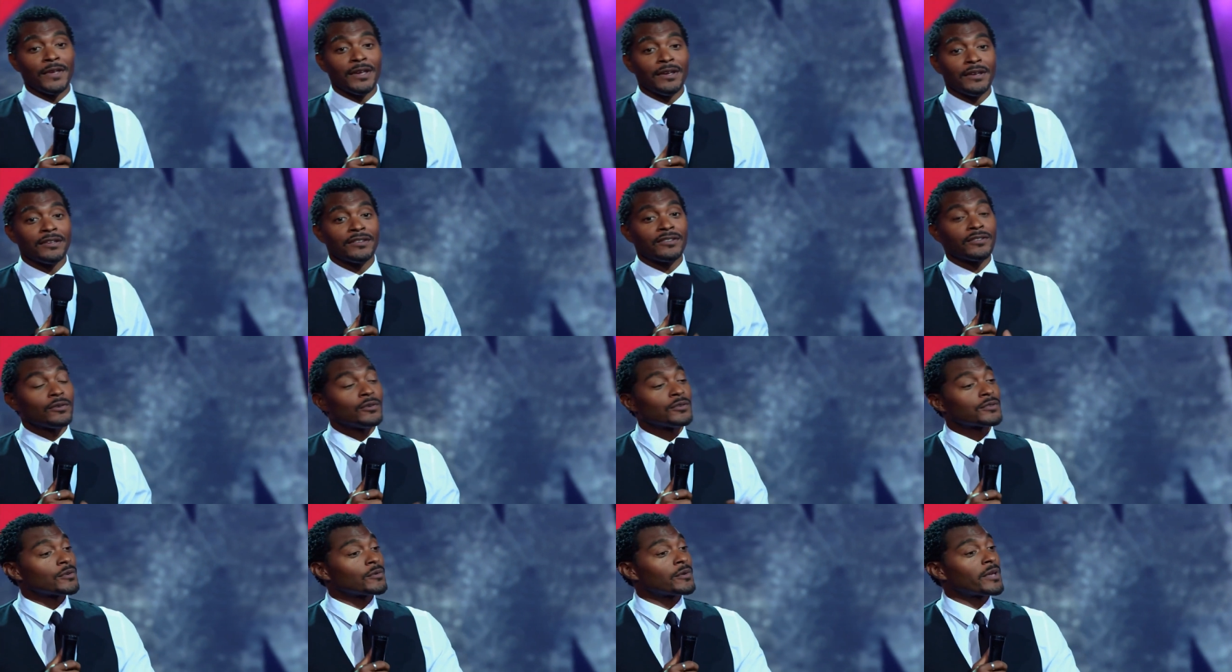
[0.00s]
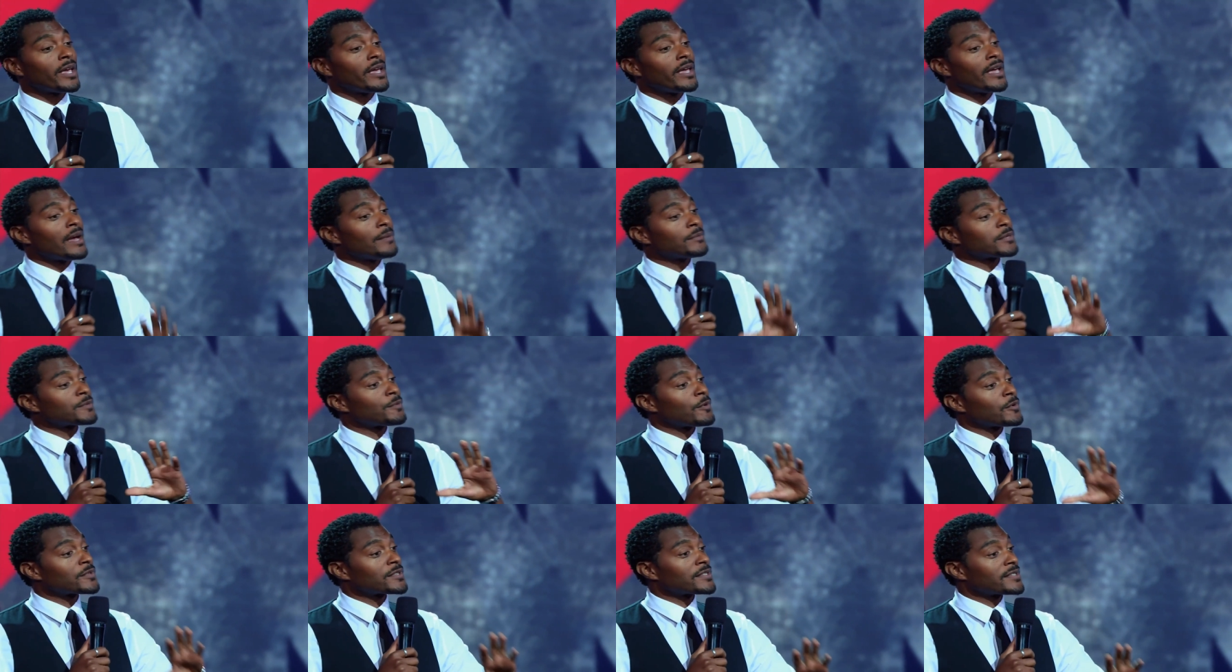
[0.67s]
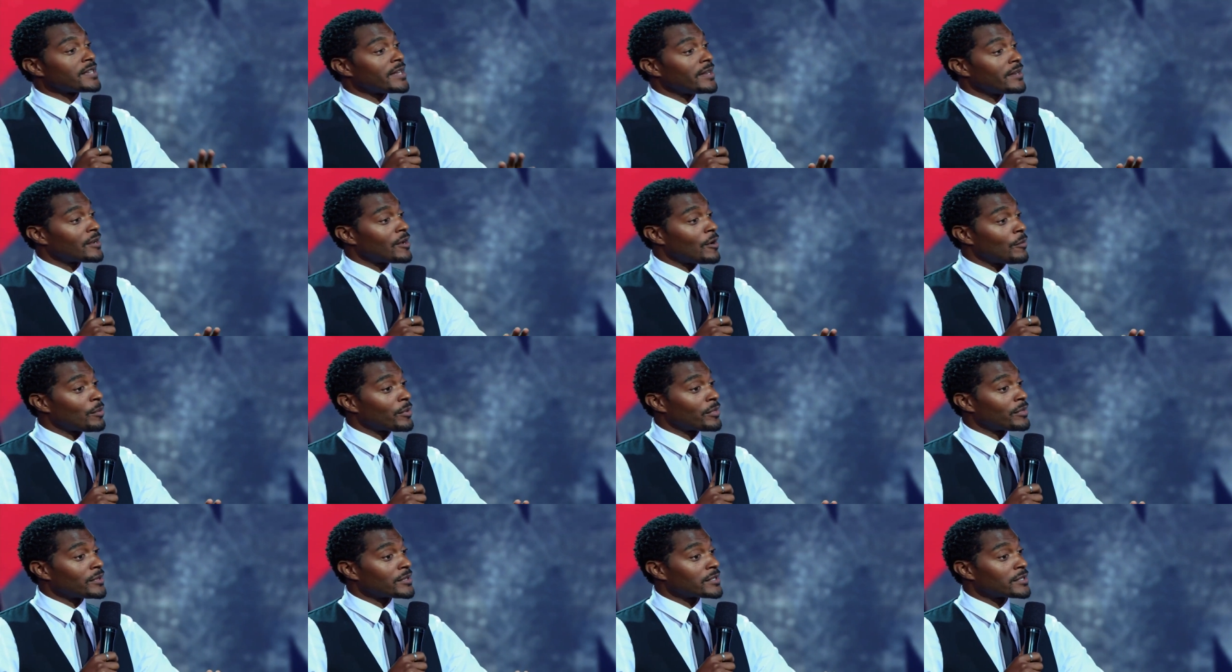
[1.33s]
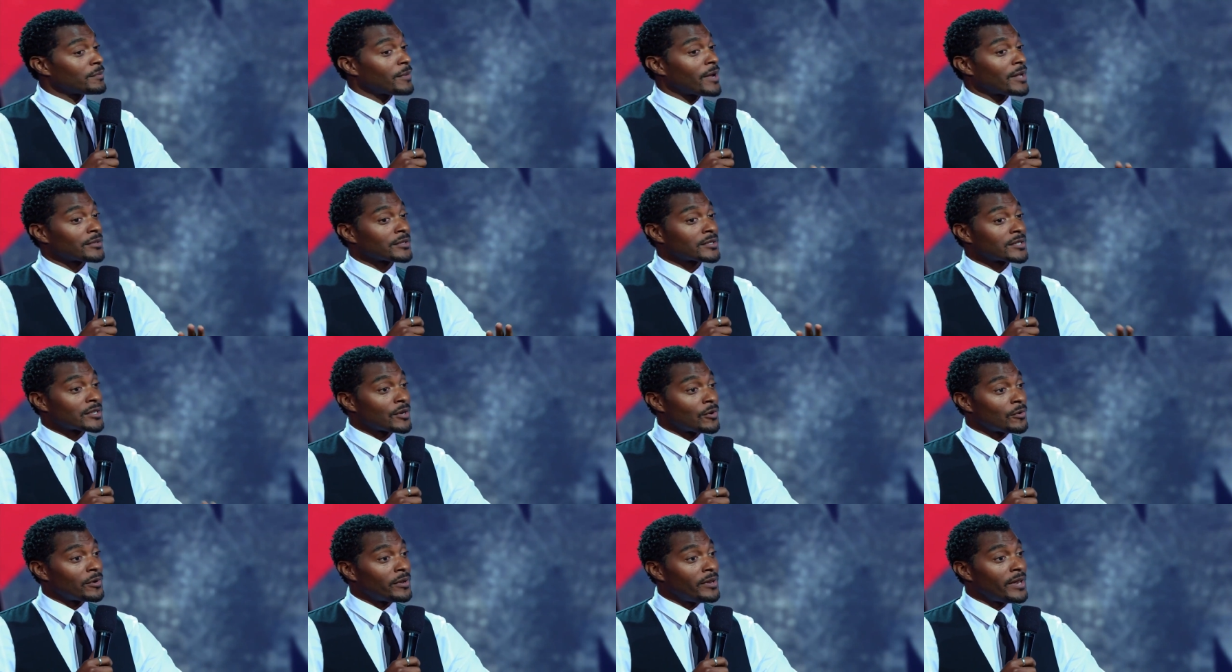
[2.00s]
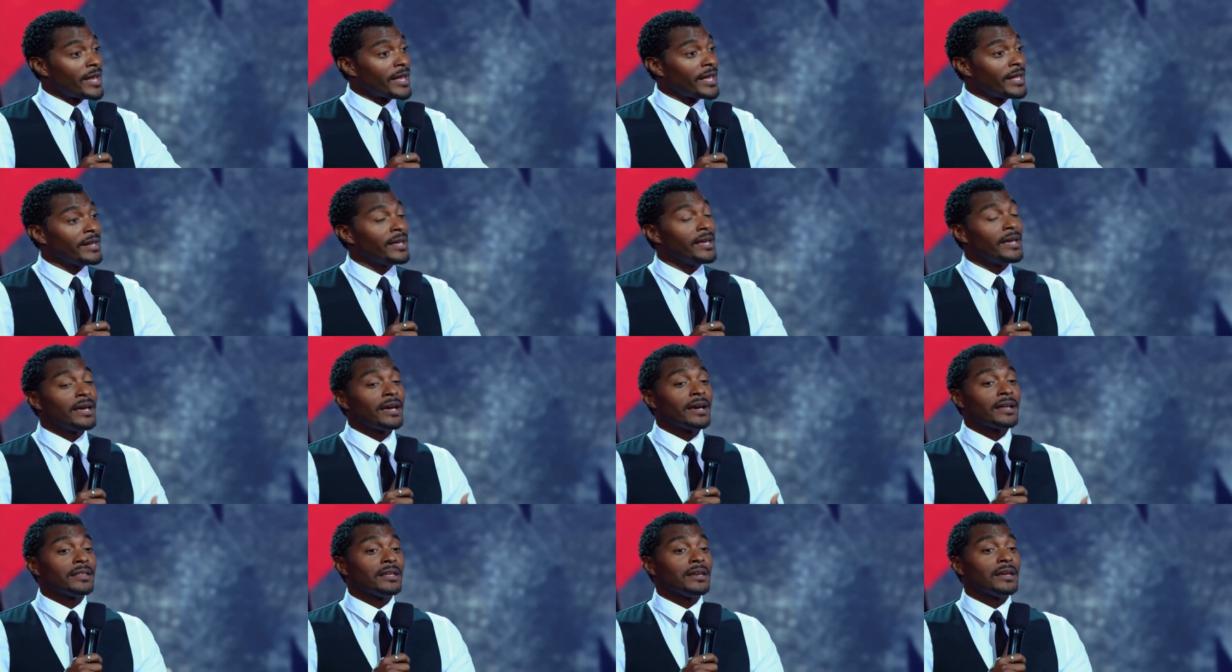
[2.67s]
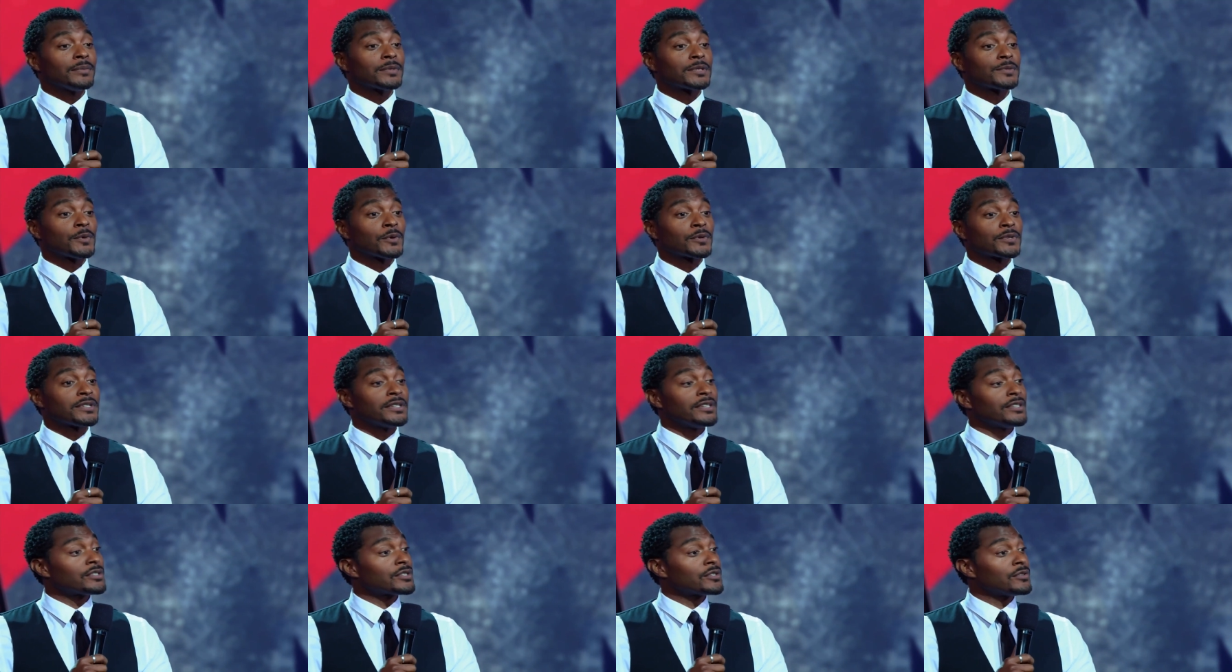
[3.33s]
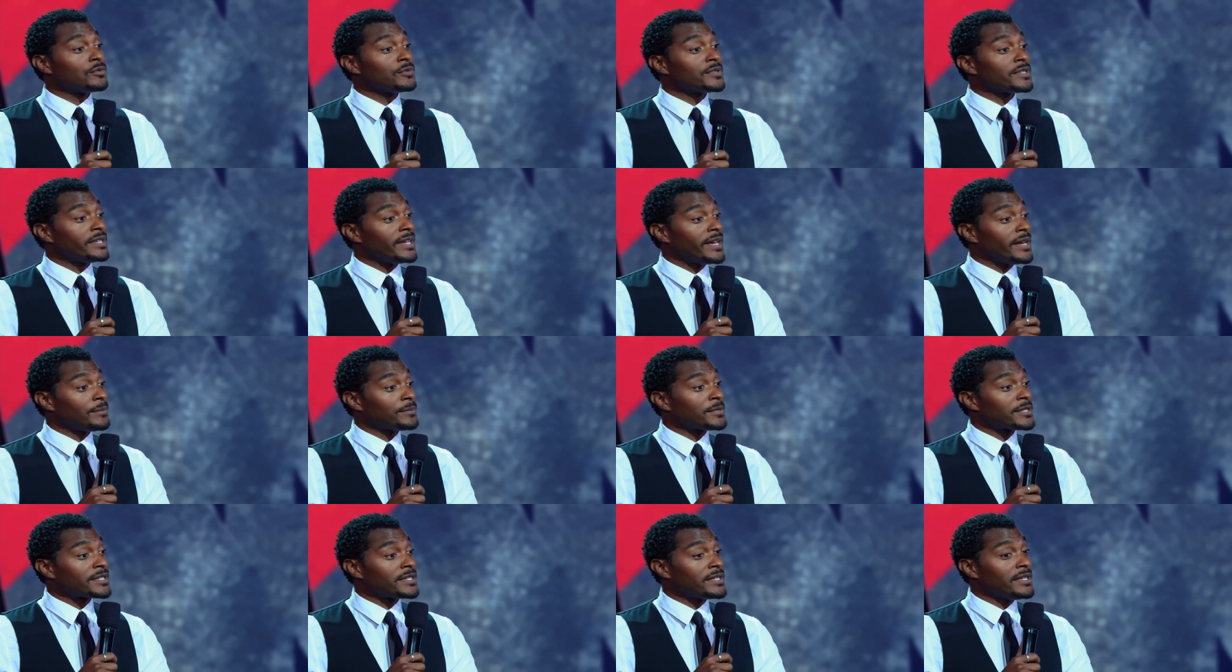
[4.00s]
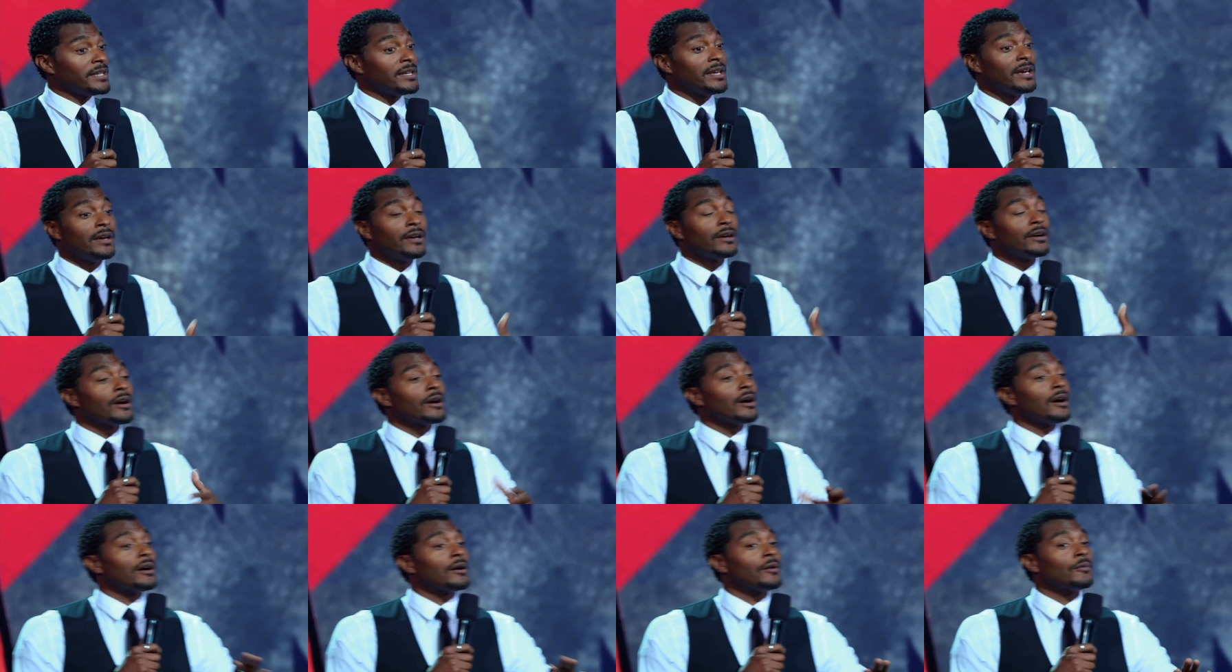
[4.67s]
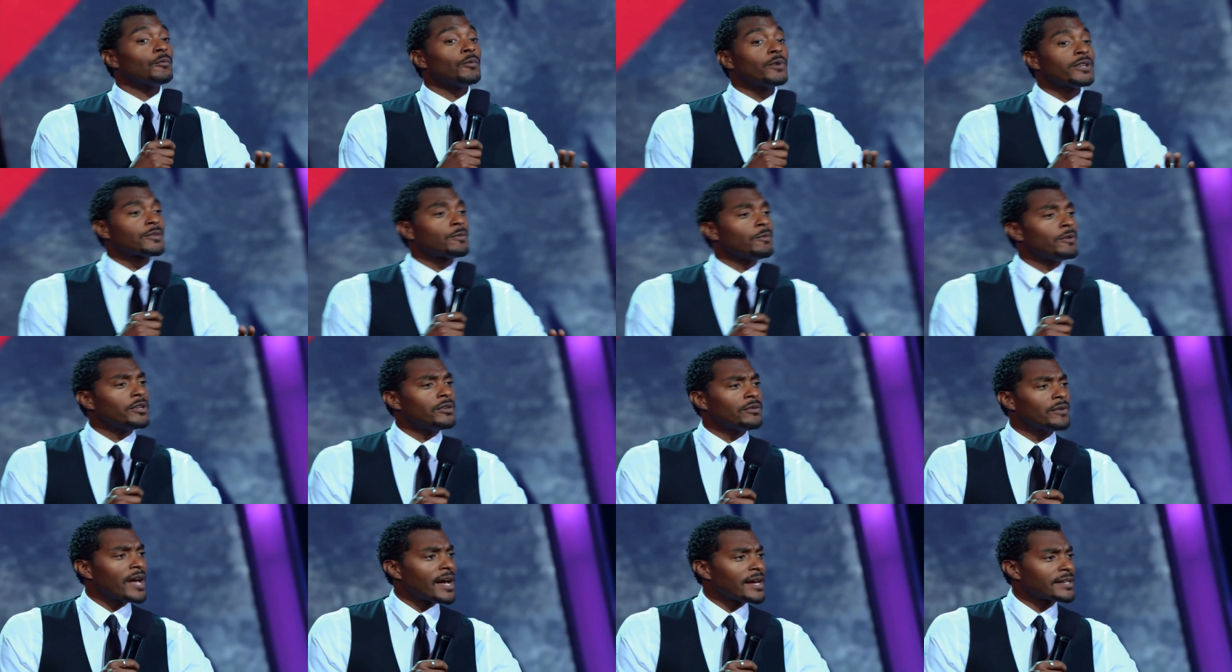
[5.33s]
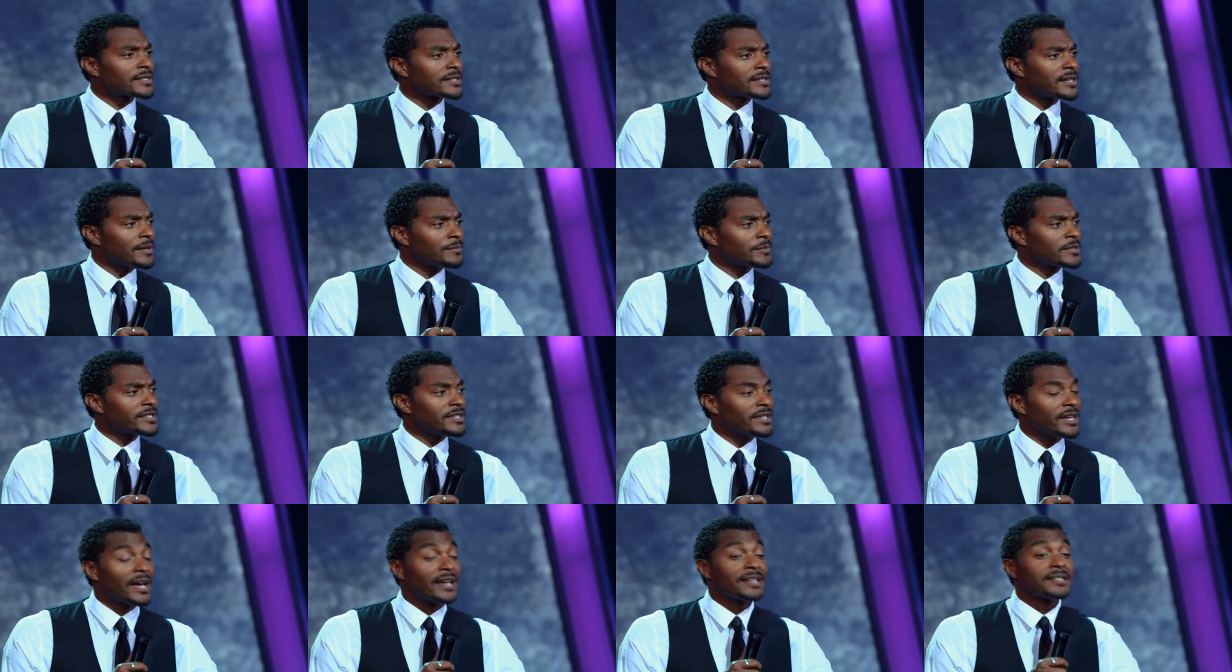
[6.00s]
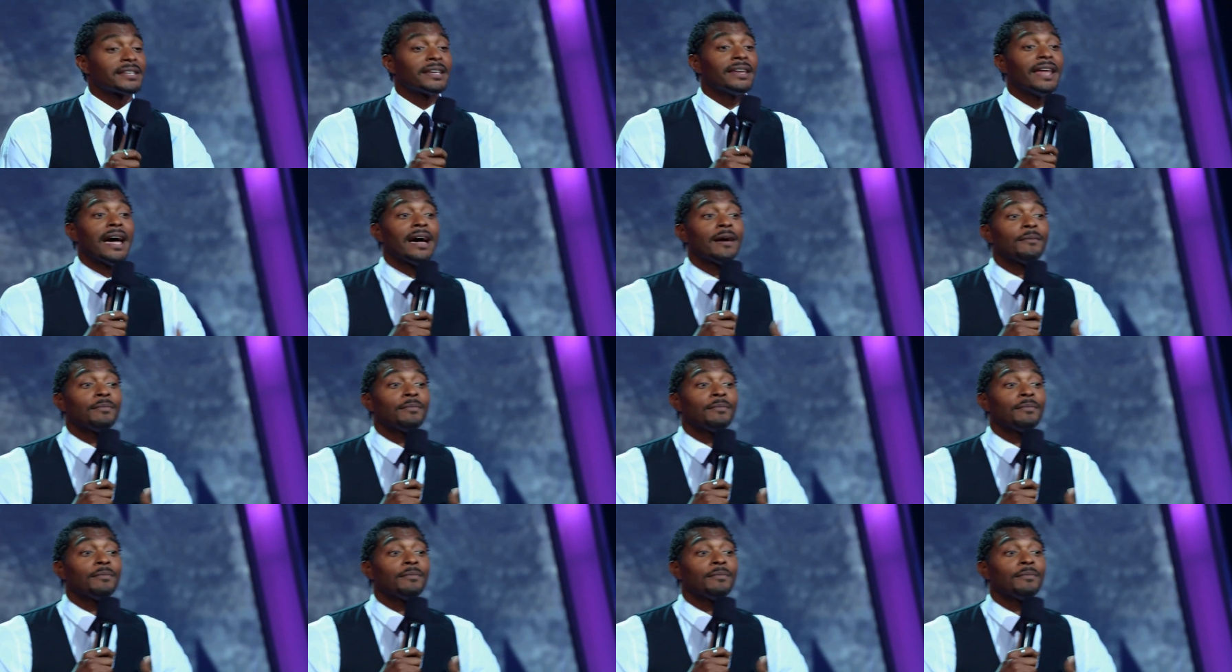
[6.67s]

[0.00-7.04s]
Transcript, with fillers: She goes, okay, I'm supposed to say a couple things about the show tonight, and then I'm supposed to introduce the MC. Uh, which one of you guys is the MC? I said, I'm